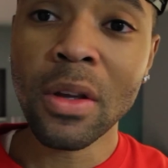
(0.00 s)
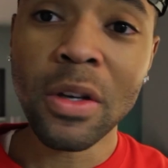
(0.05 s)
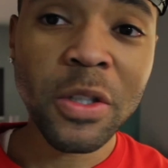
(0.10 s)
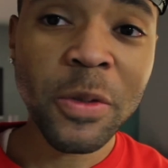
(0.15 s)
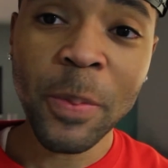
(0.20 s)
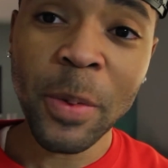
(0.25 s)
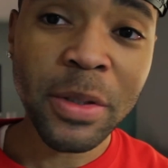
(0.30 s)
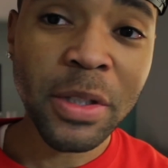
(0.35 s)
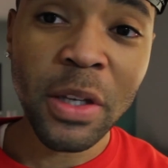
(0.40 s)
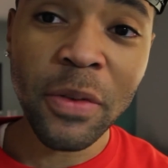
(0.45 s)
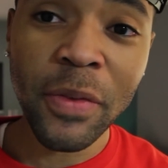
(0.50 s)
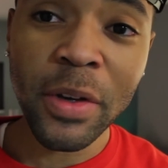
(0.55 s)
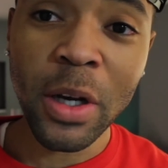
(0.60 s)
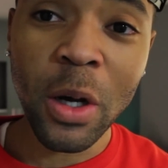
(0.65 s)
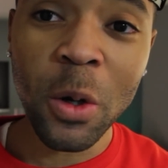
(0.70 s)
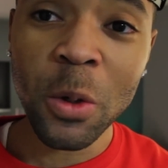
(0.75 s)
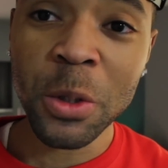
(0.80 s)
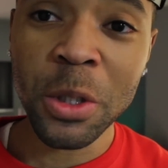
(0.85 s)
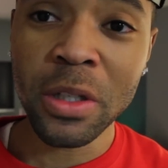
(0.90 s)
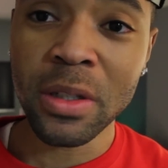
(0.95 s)
The Pacific
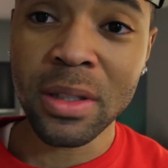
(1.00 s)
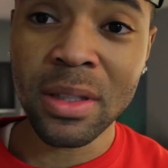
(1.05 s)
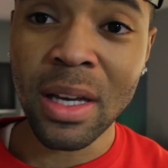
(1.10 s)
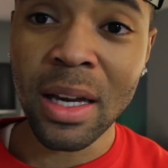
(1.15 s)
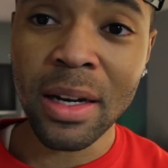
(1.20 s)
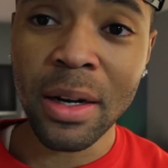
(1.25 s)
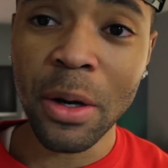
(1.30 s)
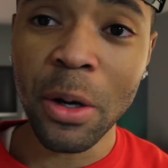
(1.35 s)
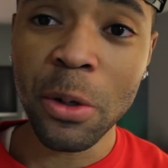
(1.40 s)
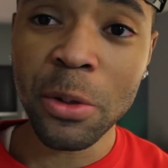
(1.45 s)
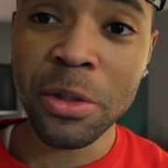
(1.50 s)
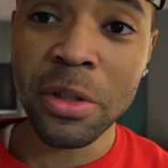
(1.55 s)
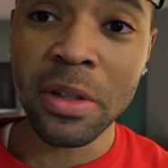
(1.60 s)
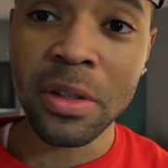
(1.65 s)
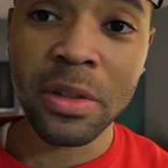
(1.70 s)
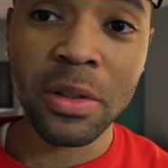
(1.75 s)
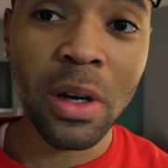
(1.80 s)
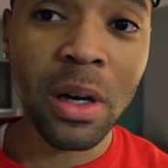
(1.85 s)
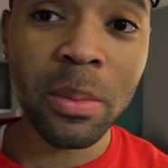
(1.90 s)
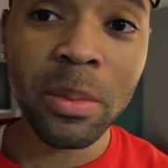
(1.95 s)
Ocean's not an
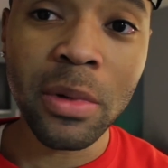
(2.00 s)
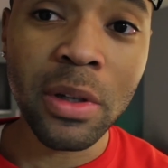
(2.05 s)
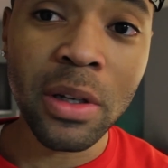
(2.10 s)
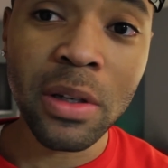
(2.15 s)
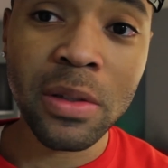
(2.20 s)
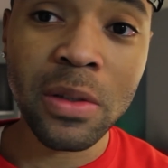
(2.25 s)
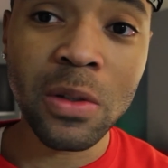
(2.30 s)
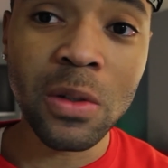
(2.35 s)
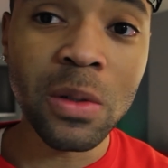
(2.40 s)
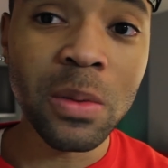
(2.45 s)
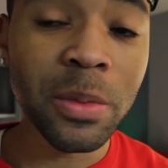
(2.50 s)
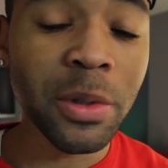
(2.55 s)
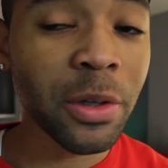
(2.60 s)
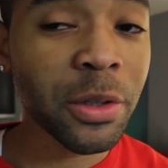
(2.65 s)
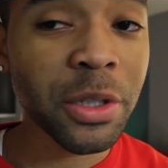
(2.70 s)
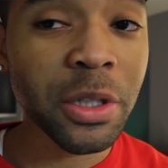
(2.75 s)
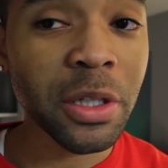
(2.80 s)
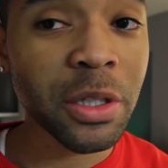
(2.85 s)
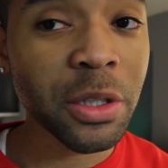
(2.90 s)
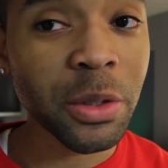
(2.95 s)
ocean, so I'm gonna assume
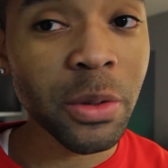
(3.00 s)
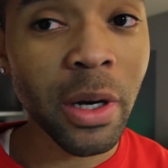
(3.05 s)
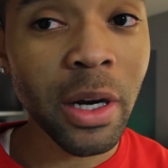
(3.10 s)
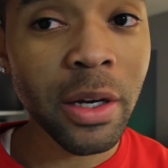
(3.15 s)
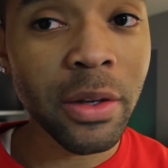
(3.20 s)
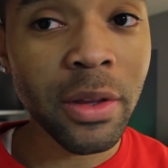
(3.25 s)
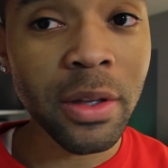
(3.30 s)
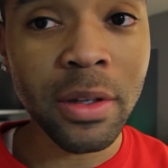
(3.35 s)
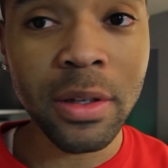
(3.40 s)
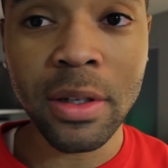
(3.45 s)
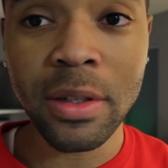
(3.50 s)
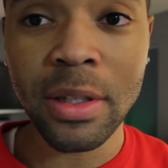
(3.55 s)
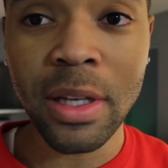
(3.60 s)
your shit's drier than the